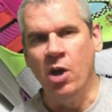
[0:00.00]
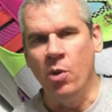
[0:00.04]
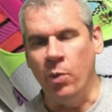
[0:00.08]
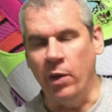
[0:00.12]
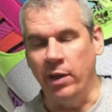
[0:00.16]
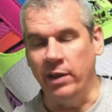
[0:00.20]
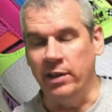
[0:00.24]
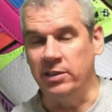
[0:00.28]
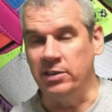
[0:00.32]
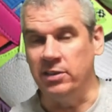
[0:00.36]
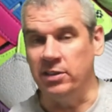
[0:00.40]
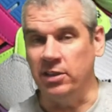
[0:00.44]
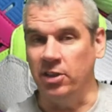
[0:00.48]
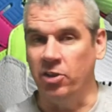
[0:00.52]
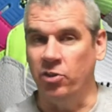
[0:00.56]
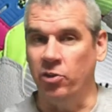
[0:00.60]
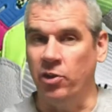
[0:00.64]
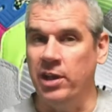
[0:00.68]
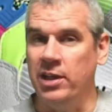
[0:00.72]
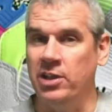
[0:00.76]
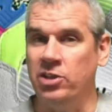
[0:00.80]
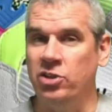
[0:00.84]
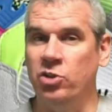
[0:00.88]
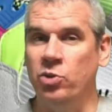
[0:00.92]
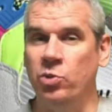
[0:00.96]
why this is a
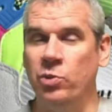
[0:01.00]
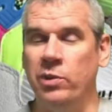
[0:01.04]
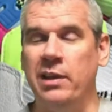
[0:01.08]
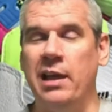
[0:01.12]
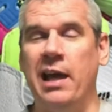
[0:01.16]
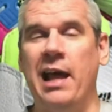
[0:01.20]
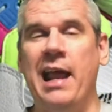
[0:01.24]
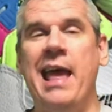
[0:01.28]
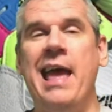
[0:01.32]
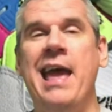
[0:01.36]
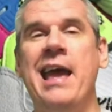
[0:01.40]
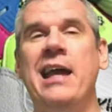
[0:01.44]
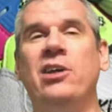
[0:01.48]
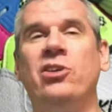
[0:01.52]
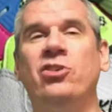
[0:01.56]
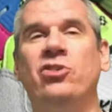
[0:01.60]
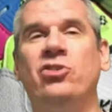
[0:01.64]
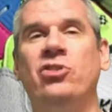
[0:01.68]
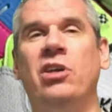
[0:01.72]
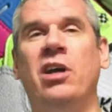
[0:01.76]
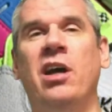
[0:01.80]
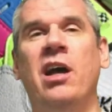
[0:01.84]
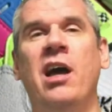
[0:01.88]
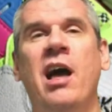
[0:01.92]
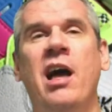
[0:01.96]
great shoe with that
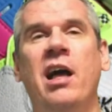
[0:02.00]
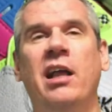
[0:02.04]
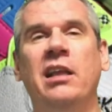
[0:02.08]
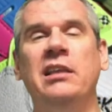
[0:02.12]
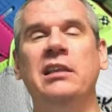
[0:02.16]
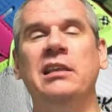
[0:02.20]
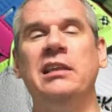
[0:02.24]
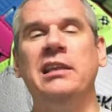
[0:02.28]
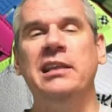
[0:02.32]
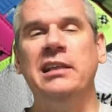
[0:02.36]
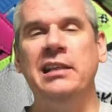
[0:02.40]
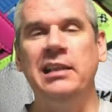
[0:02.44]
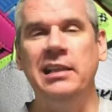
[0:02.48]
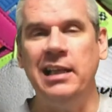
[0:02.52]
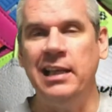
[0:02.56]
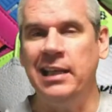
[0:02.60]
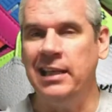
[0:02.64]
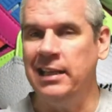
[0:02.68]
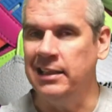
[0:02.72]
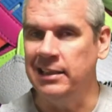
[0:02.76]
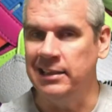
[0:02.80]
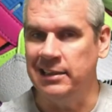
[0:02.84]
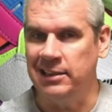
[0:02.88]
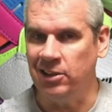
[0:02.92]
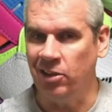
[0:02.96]
extra little
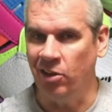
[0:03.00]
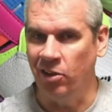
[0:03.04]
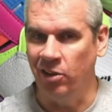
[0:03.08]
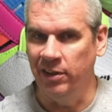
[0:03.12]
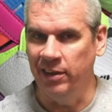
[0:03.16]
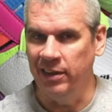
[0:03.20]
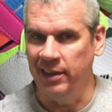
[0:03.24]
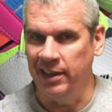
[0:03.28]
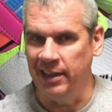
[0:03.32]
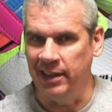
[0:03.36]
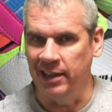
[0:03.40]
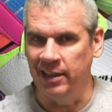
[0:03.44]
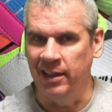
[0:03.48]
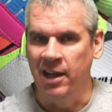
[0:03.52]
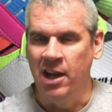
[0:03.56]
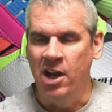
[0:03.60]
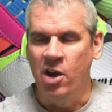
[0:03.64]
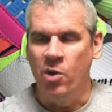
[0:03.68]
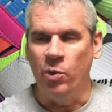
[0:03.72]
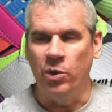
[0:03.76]
hit on there,